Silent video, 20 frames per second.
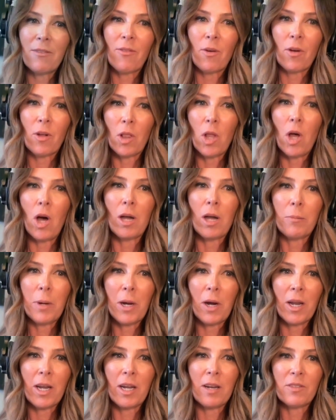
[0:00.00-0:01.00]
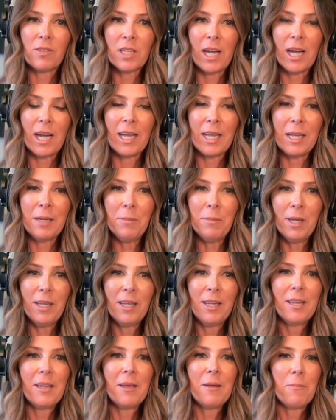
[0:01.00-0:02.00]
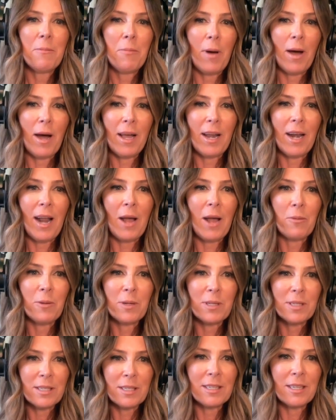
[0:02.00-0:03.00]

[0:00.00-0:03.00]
for a long period of time, but I was...